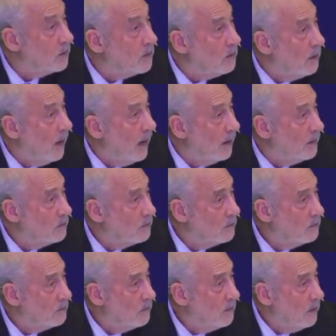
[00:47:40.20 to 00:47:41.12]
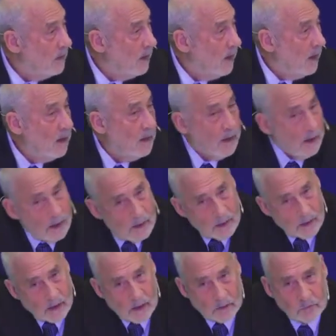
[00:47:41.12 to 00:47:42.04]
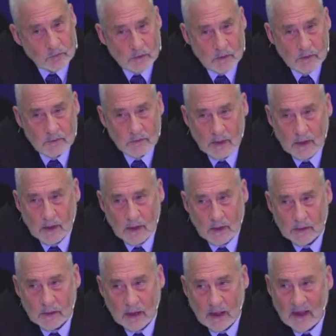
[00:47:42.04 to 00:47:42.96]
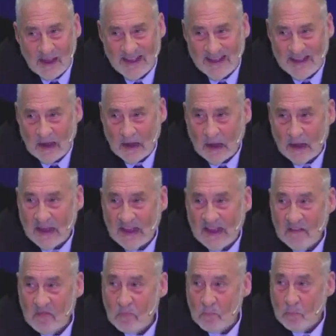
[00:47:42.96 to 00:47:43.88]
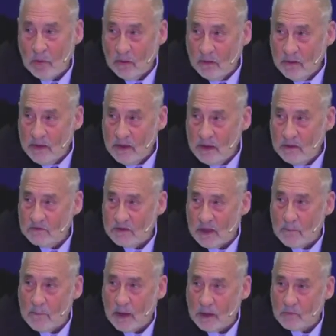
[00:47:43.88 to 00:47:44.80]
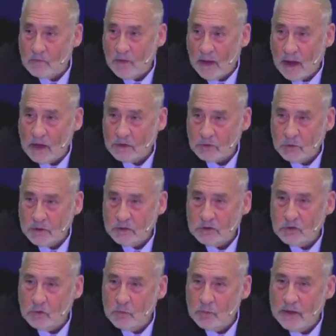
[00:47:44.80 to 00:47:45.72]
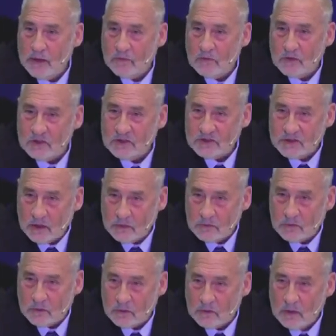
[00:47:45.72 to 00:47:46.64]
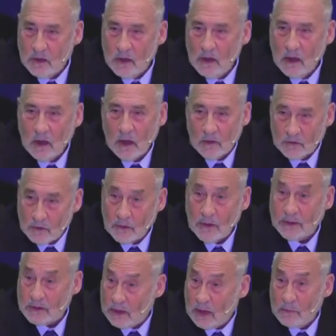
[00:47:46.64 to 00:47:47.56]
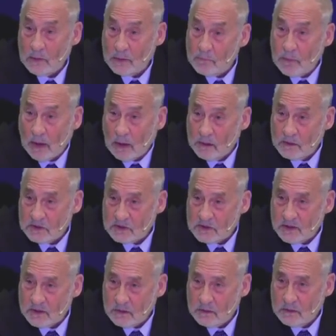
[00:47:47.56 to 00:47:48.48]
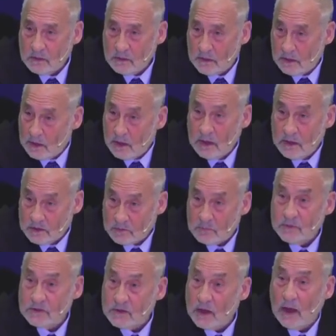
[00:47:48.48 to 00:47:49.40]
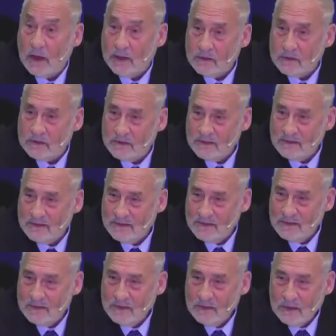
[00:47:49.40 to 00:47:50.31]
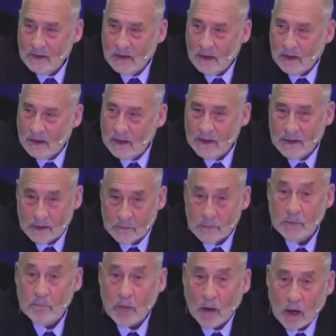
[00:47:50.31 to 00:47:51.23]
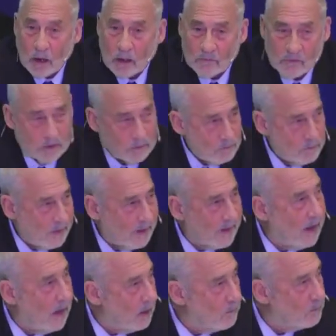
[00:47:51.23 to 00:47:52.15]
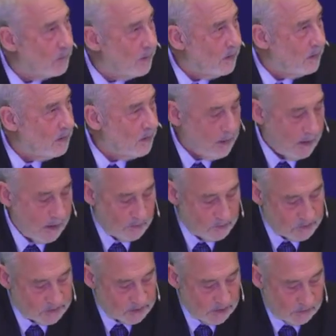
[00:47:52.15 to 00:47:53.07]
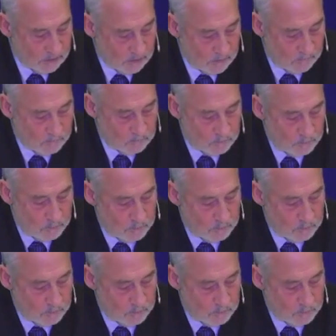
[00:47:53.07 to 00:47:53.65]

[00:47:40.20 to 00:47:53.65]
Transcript: in decline. And any country that uh, believes that manufacturing should be at the center of their economic policy is misguided. Uh, it can be part of it, but it can't be at the center.